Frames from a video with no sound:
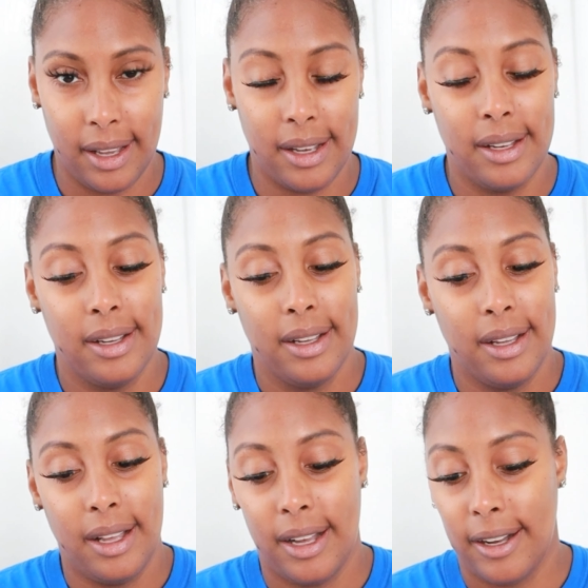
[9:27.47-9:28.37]
Like
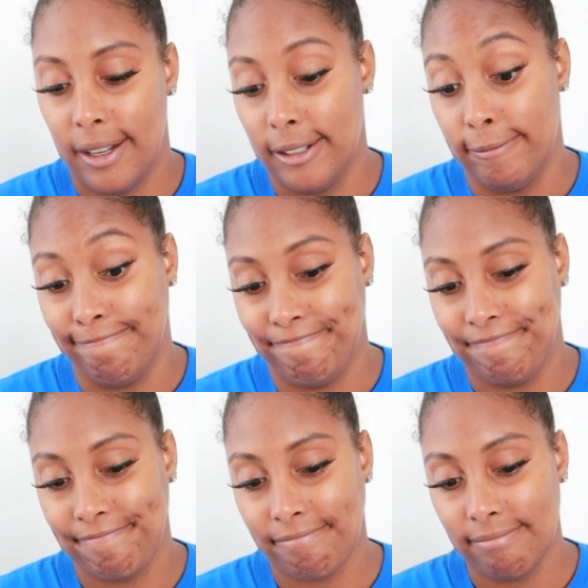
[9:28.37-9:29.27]

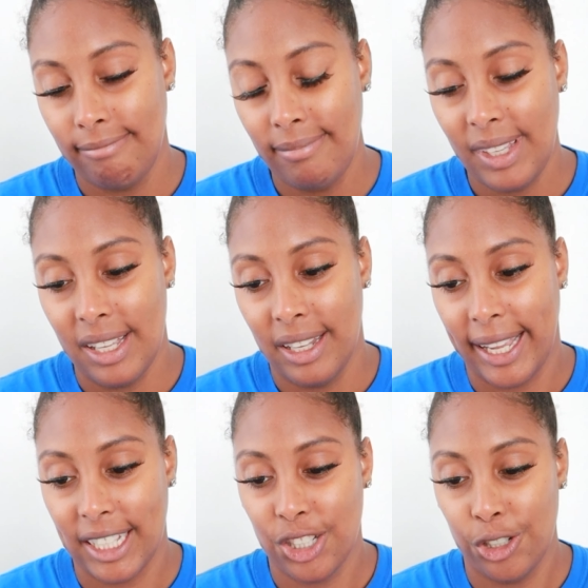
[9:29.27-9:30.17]

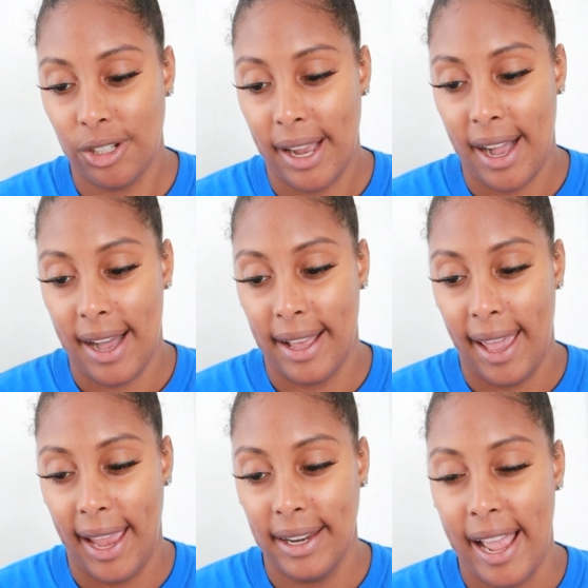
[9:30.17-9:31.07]
I told you, I got
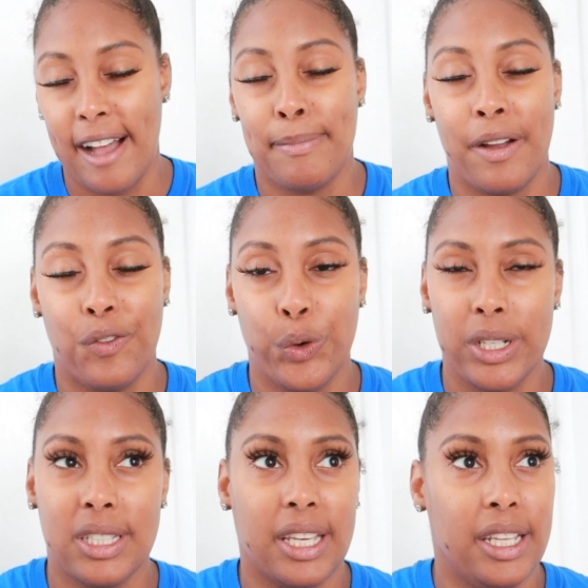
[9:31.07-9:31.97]
8.5 by
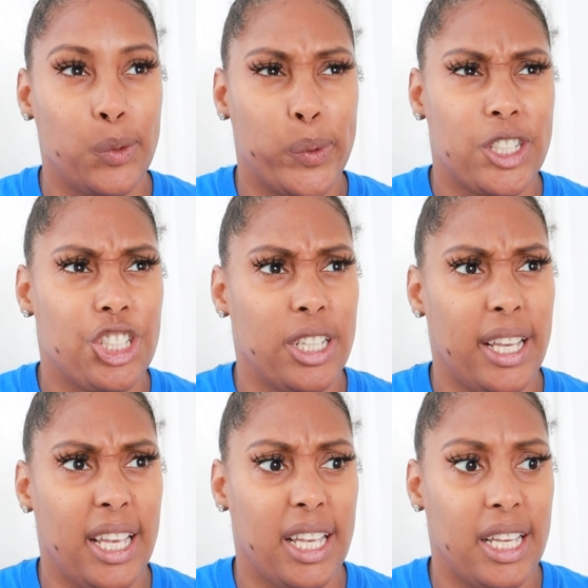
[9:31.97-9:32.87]
14, which
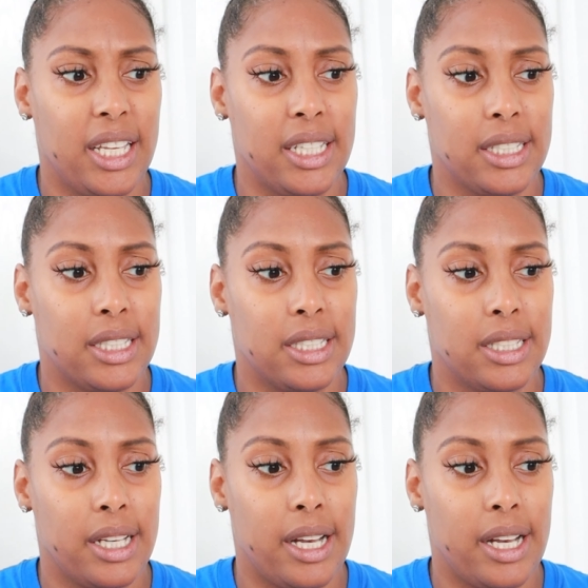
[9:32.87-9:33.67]
is